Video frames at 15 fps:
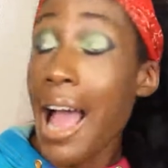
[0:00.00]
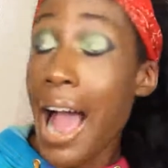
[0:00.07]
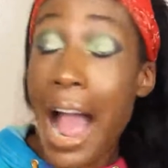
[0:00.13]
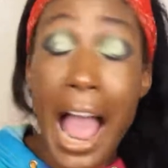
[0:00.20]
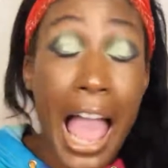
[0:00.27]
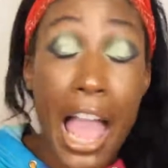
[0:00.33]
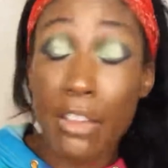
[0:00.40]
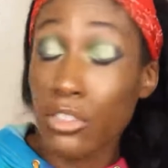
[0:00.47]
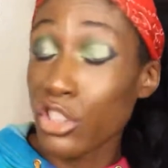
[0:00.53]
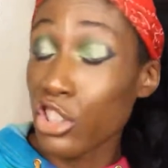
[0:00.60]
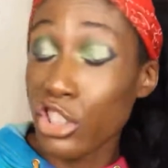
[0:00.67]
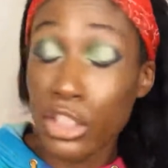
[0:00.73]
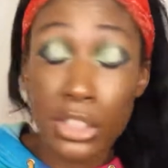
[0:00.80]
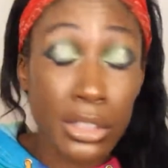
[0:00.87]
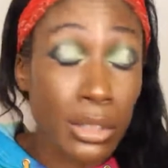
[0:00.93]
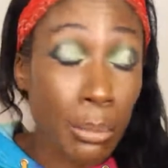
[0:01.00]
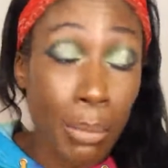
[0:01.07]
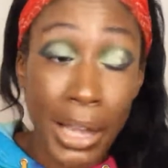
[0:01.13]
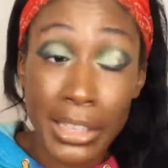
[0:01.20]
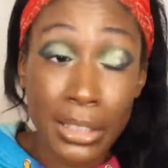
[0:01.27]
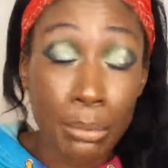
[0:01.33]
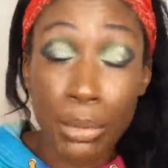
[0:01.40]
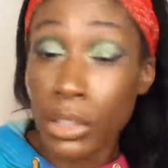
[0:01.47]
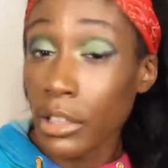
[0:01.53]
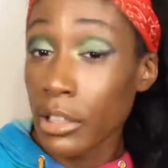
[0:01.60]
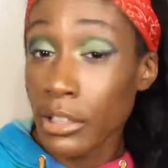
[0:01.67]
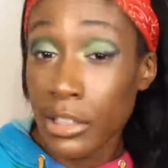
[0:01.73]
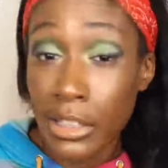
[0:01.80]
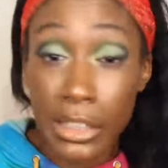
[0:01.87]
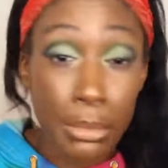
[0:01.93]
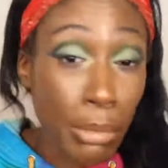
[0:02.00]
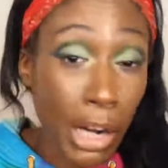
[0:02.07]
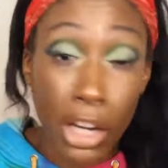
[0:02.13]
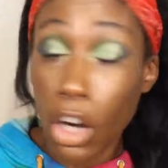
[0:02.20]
I have to just bite the bullet and delete my